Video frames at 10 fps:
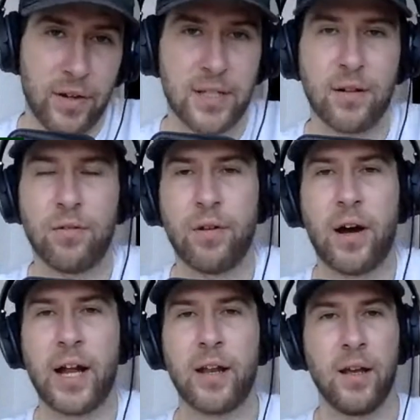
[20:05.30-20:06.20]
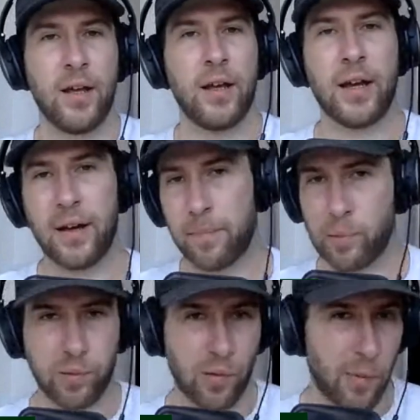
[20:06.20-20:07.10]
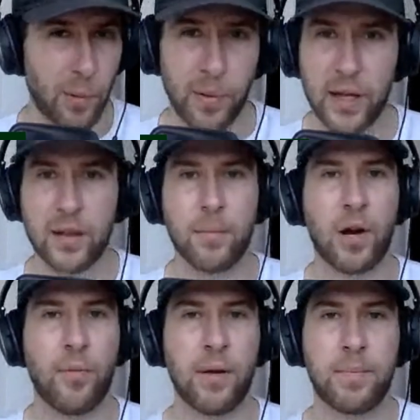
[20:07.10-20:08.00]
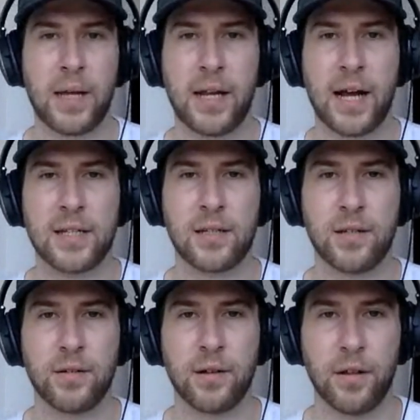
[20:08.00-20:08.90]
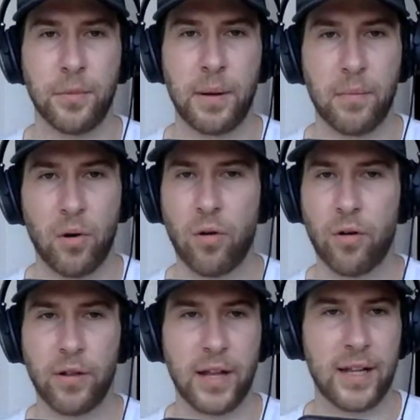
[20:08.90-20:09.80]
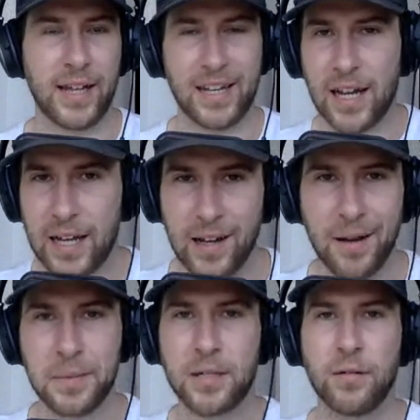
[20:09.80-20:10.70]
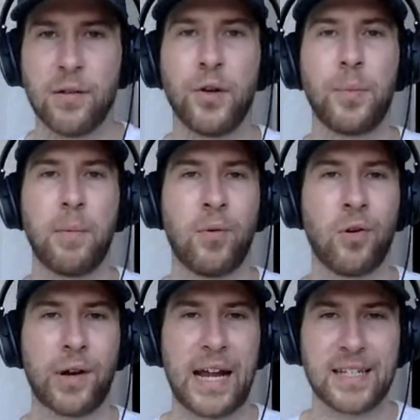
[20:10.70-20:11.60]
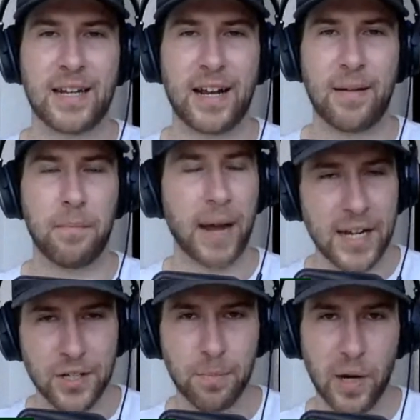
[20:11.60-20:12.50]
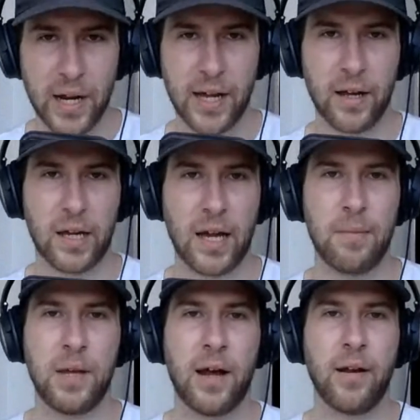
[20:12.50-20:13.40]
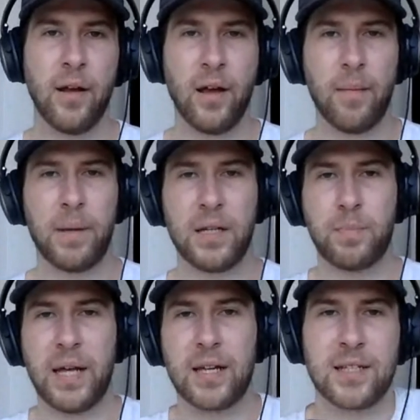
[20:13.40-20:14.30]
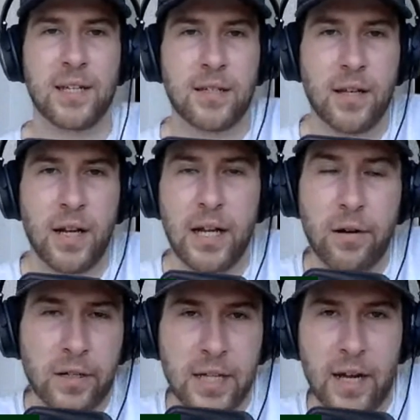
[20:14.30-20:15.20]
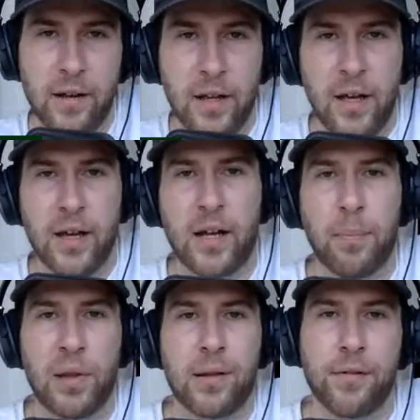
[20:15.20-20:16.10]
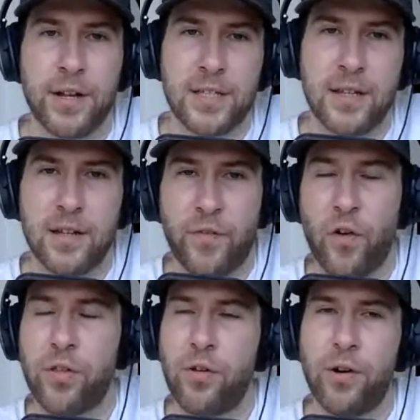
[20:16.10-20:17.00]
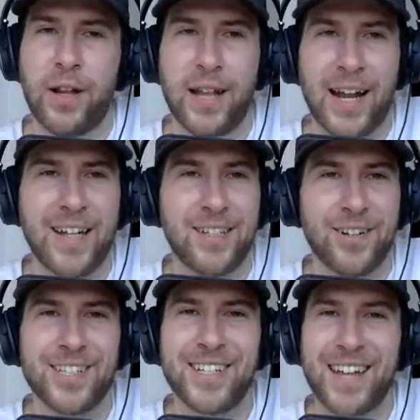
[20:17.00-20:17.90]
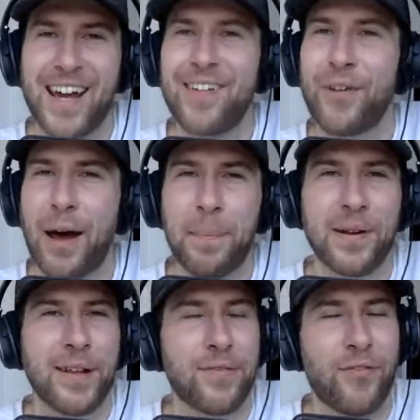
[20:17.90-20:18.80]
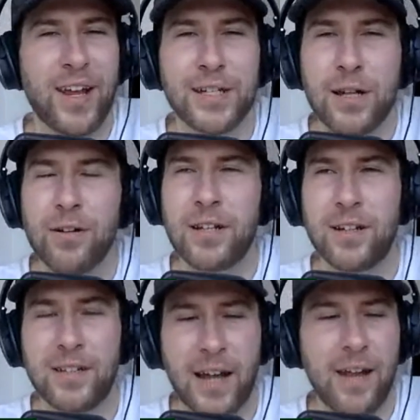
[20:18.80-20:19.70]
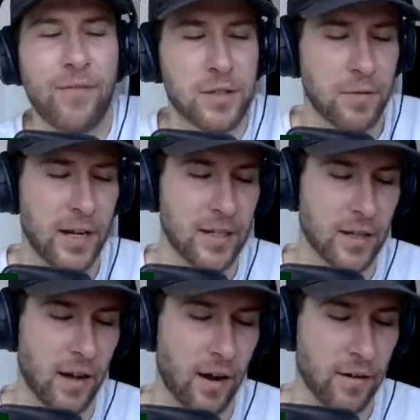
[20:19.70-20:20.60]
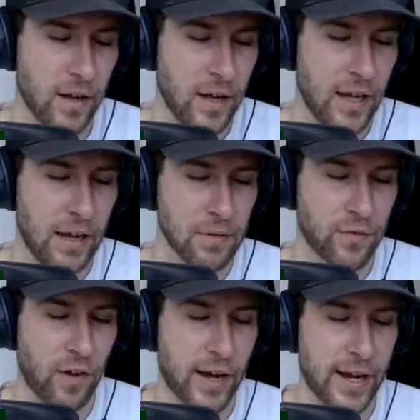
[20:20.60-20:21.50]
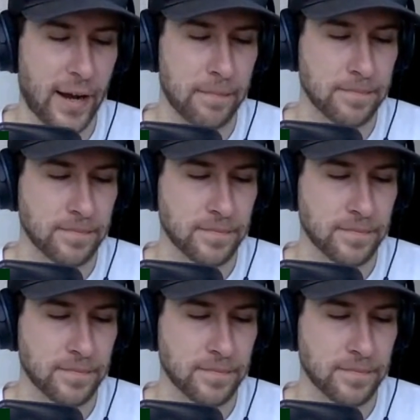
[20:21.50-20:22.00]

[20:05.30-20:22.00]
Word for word: every single night. Uh, probably at the moment being asked to do a little bit more, or they're, they're needing him to do a little bit more. He hasn't had a major breakout game yet, but he's been consistent and he knocked down a couple of threes in this fourth quarter that had Dr. Dave up on his feet. Dr. Dave was ready to go. He was fired up